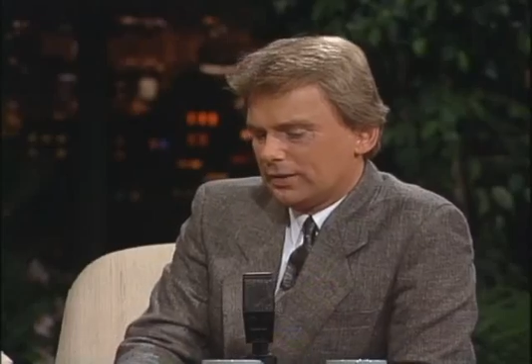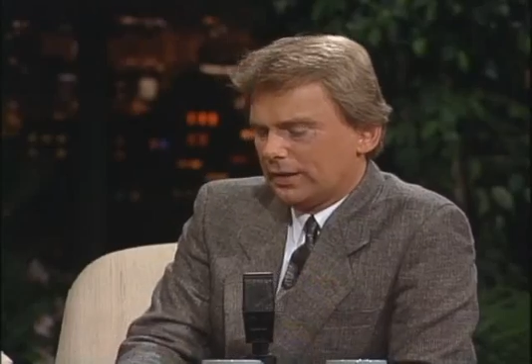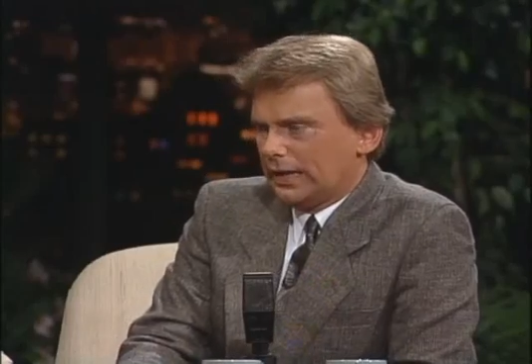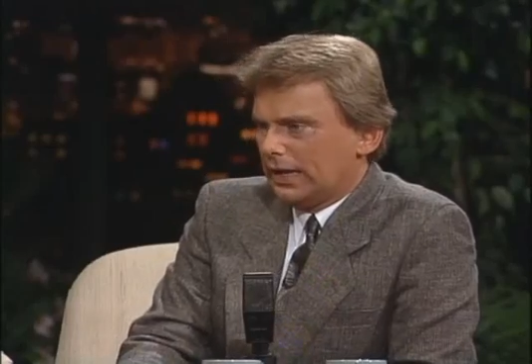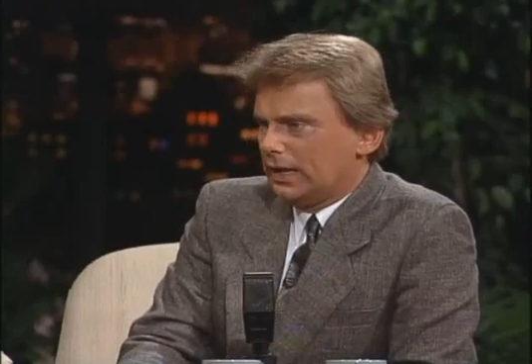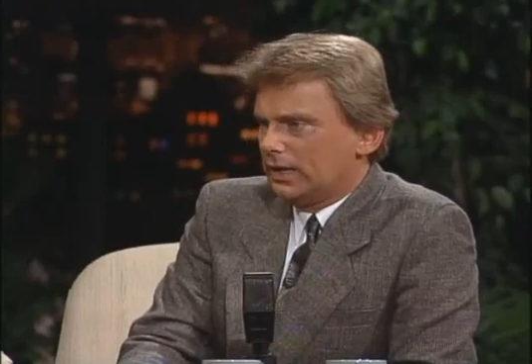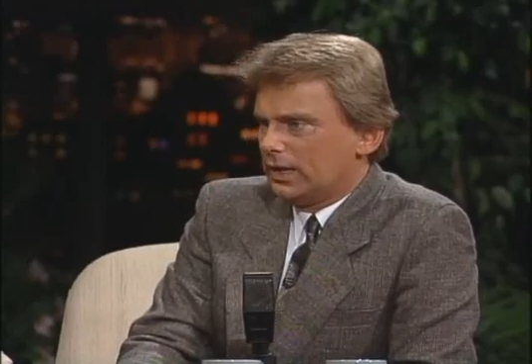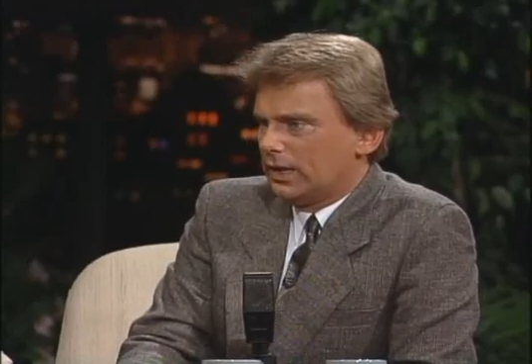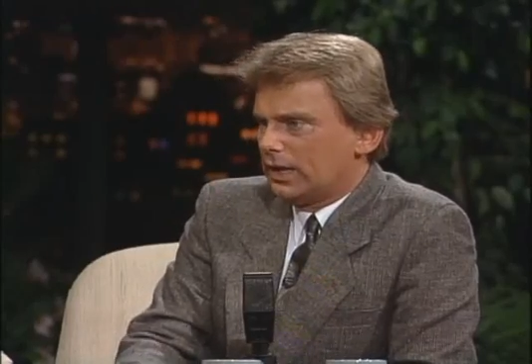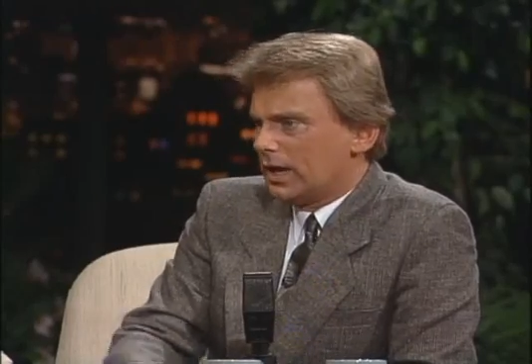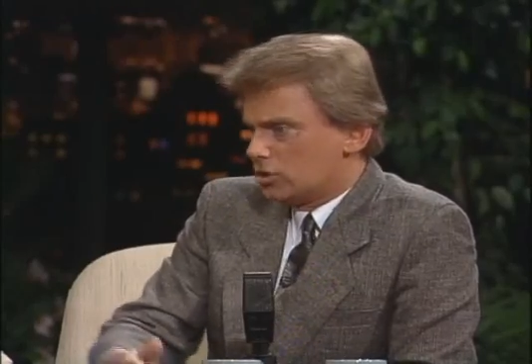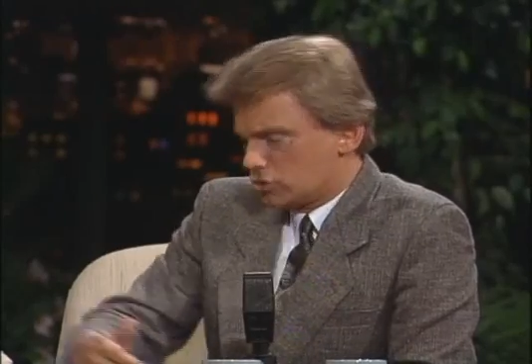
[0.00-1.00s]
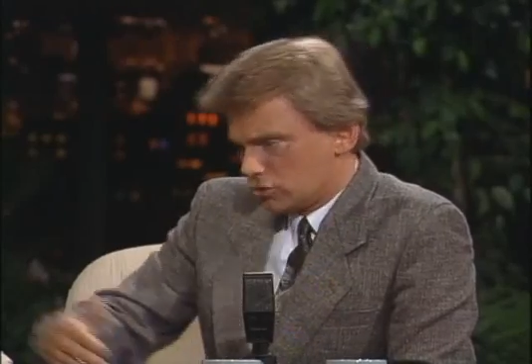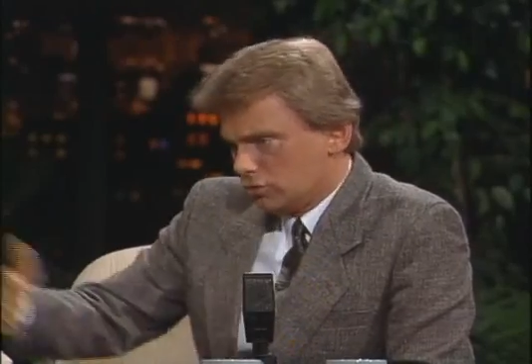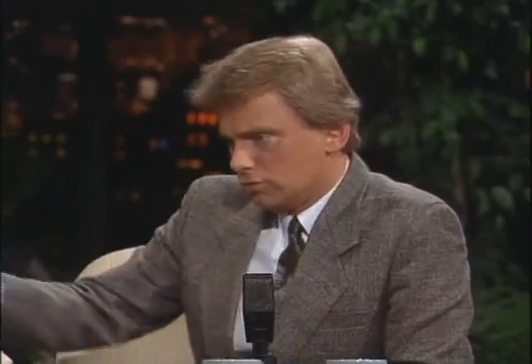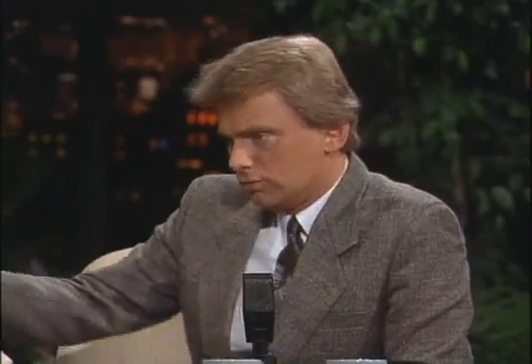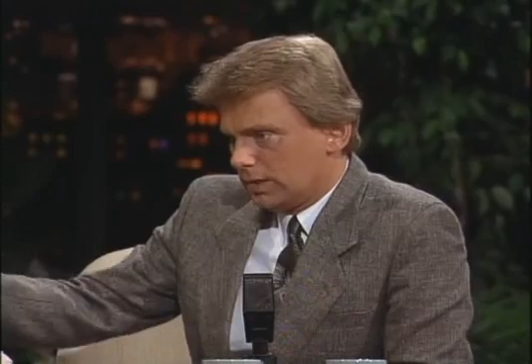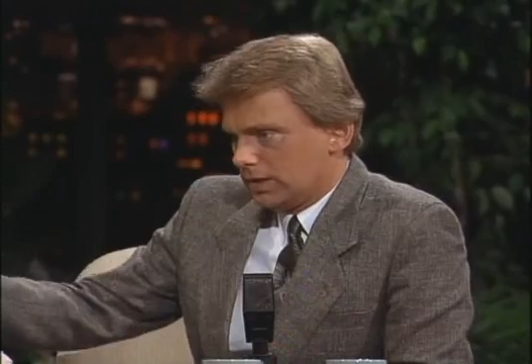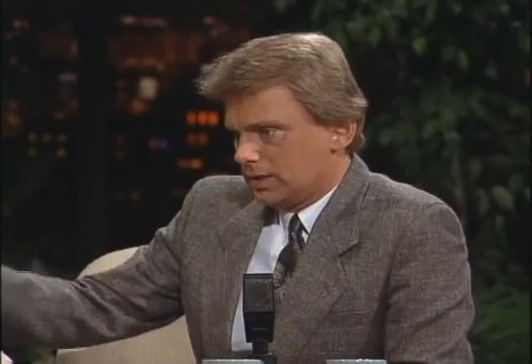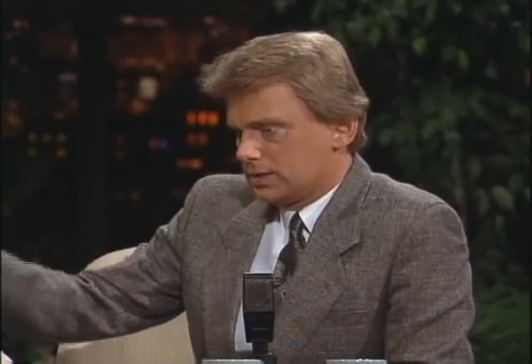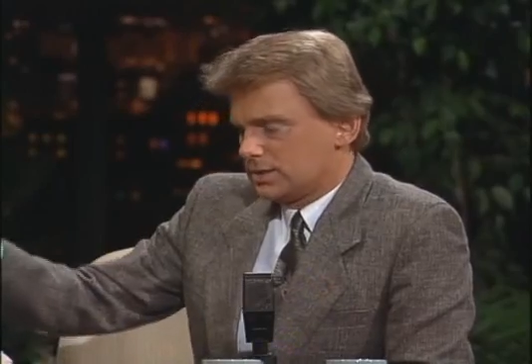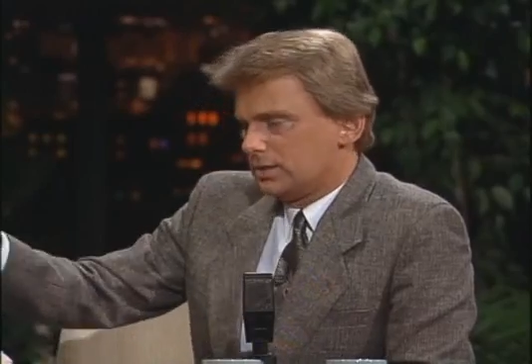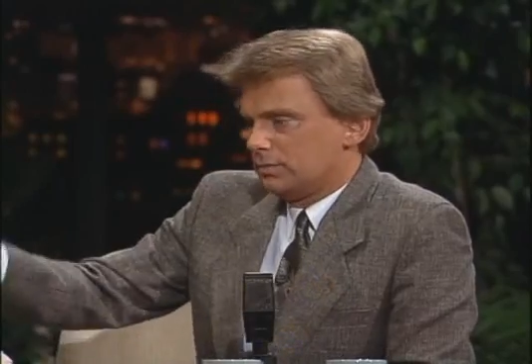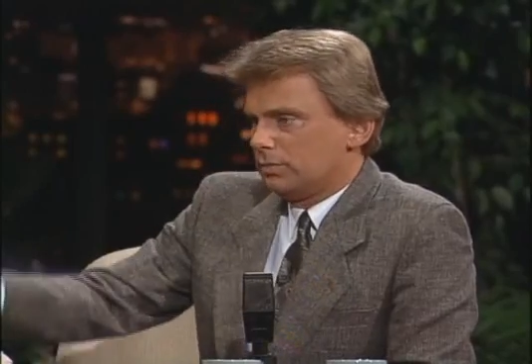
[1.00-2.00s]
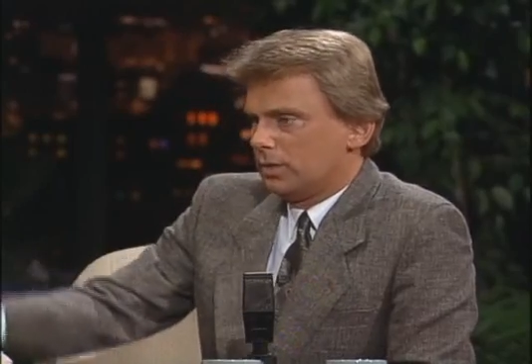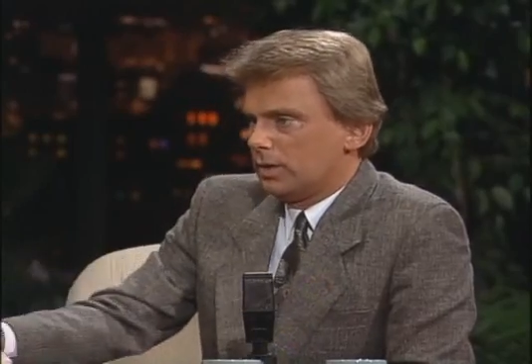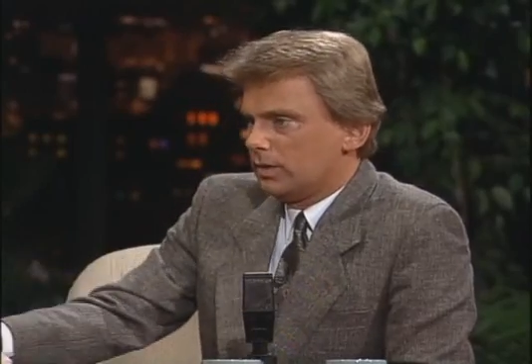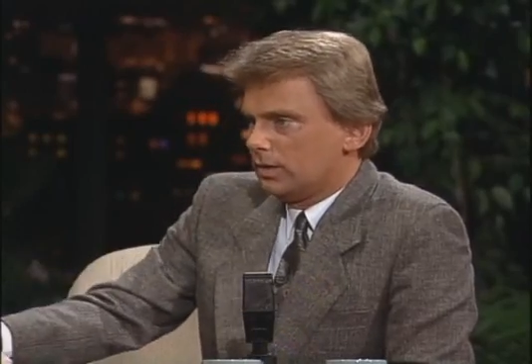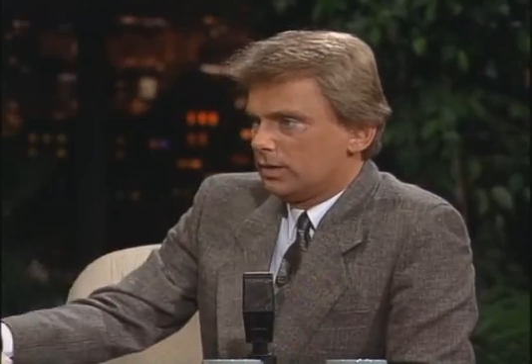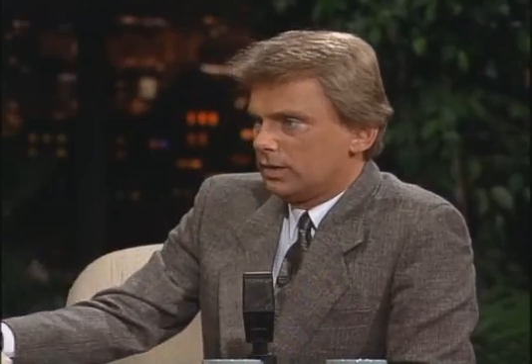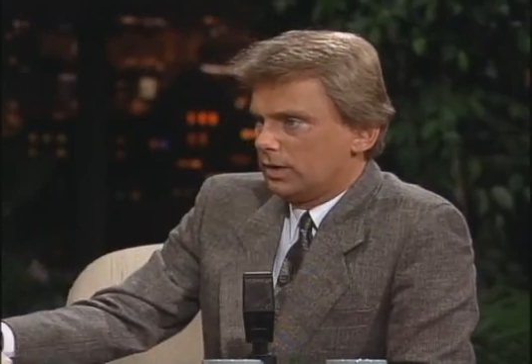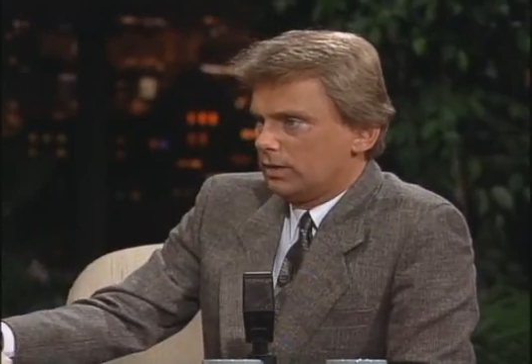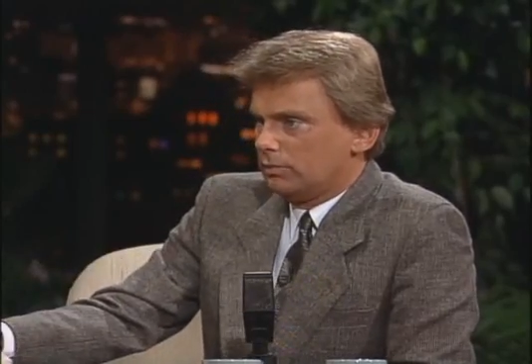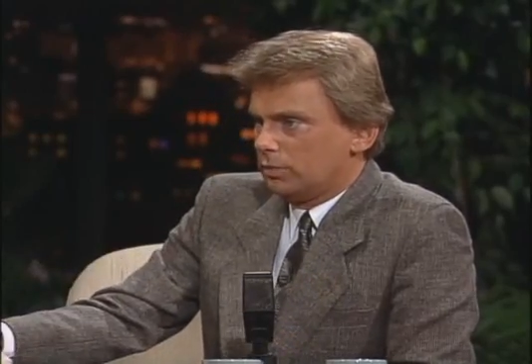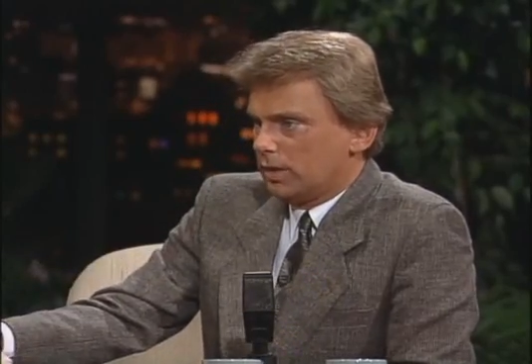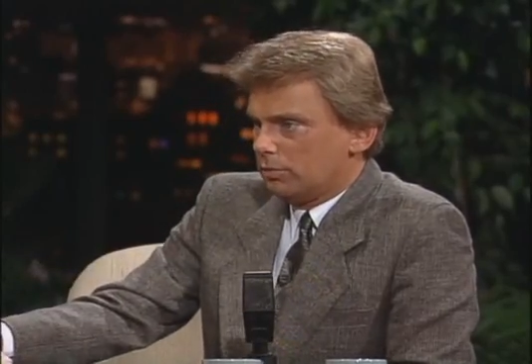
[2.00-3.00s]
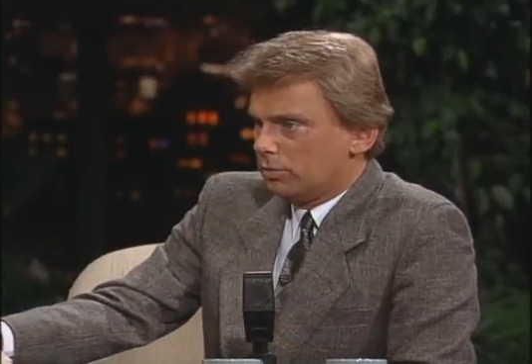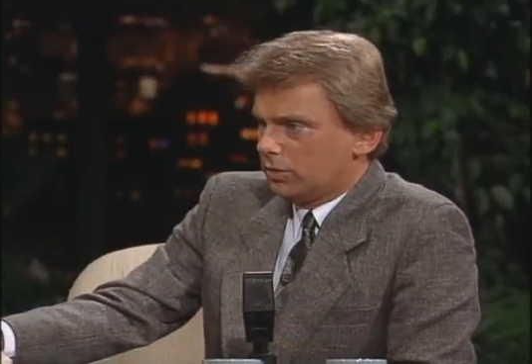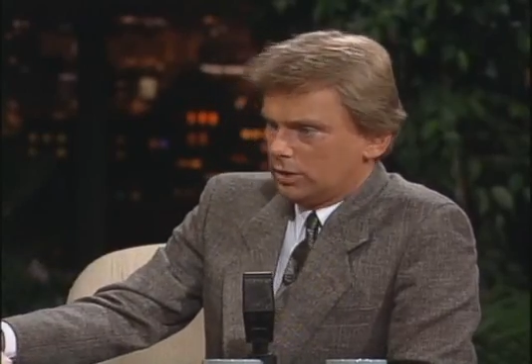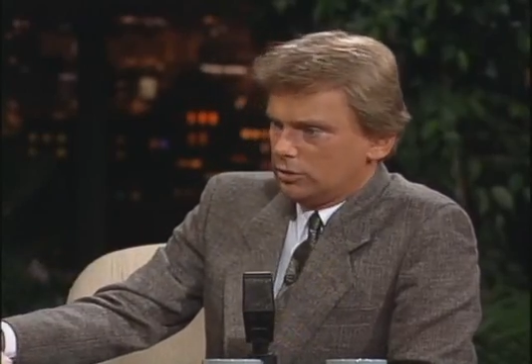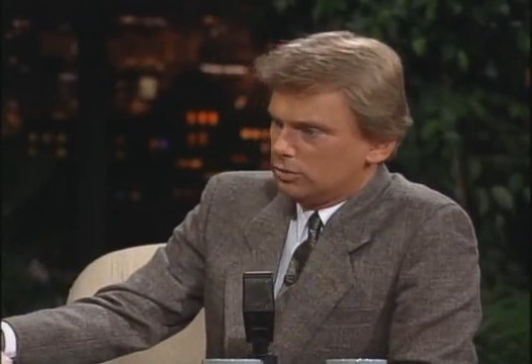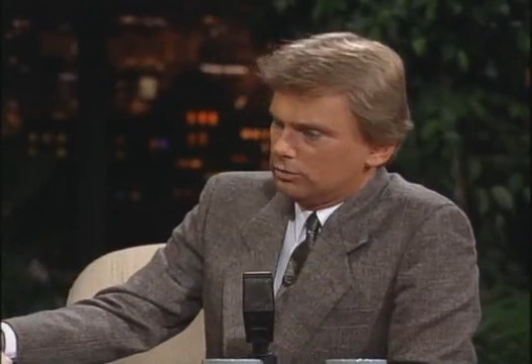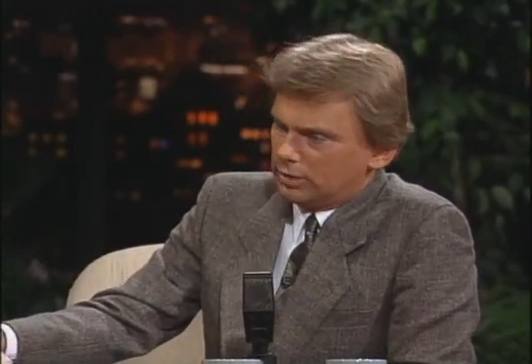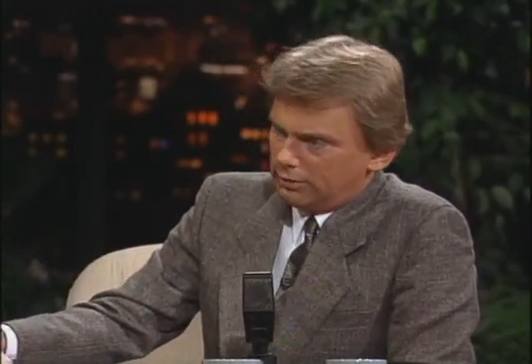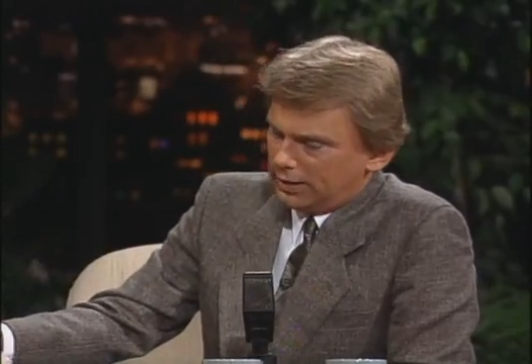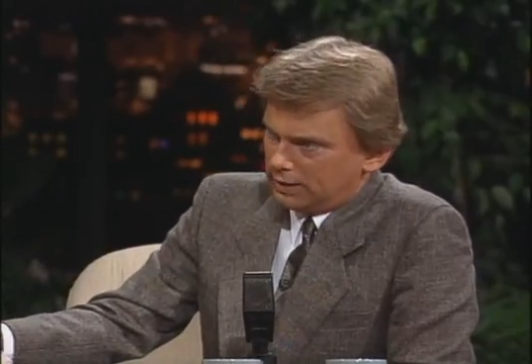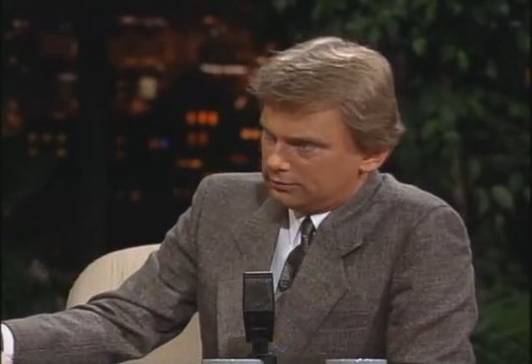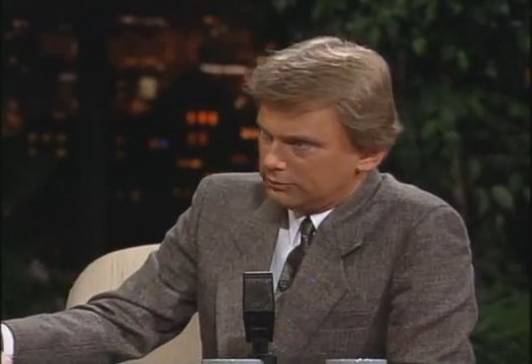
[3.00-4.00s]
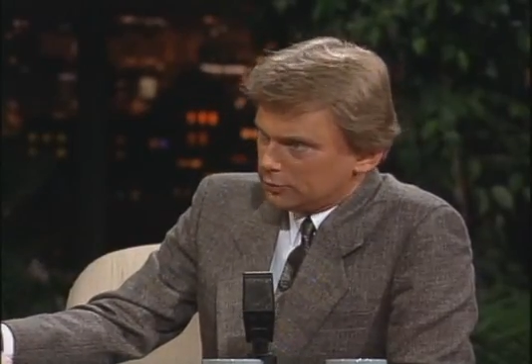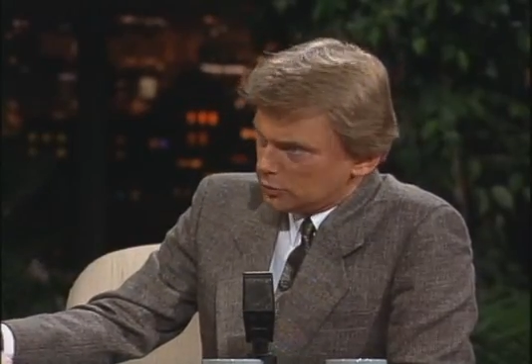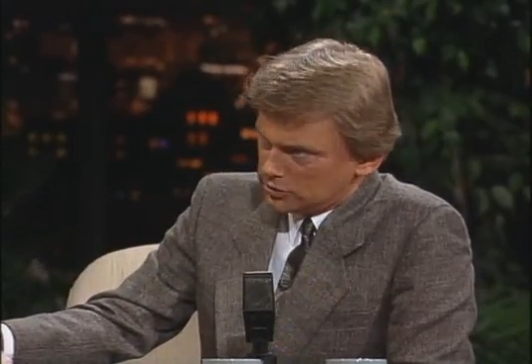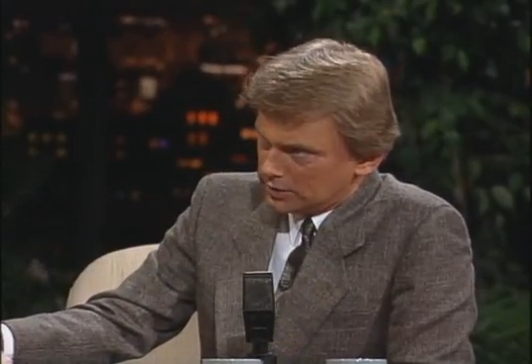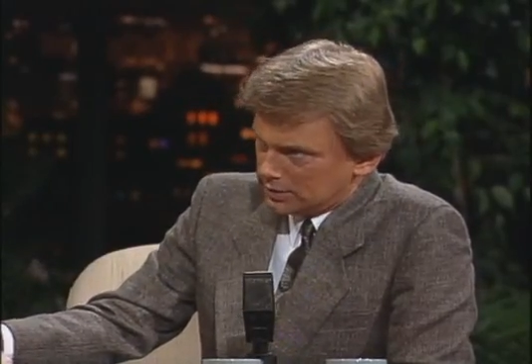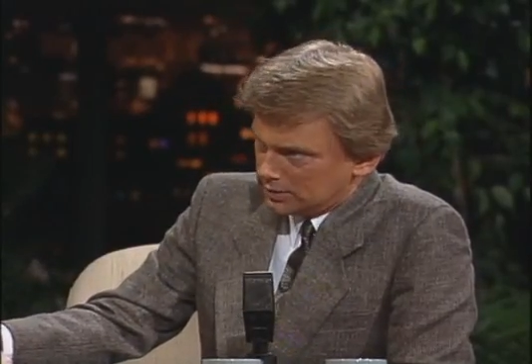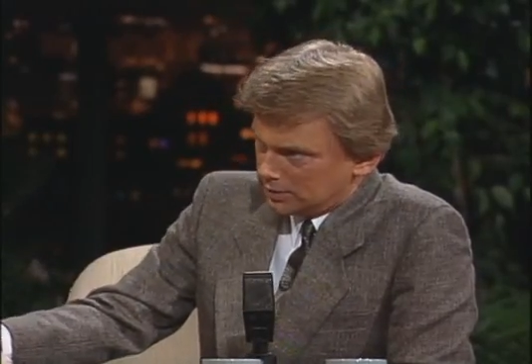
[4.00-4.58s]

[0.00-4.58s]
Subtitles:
and I assume he put in you a great love of music.